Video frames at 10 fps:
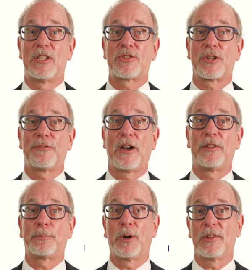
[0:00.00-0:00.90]
District
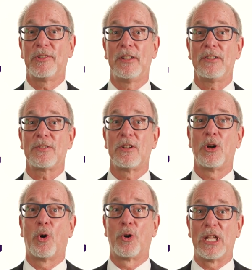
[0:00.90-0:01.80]
Vice President
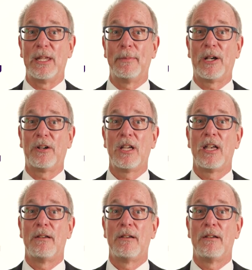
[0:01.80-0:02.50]
or email